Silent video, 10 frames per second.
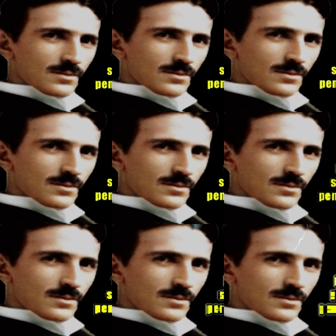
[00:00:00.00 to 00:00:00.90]

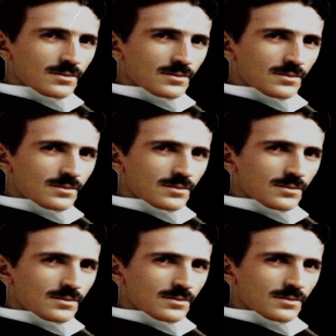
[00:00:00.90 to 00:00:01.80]

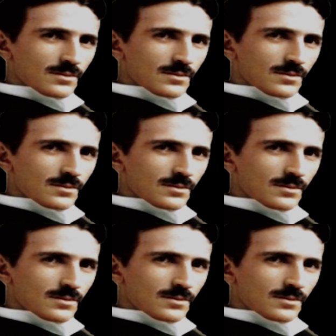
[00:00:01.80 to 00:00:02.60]
(silence)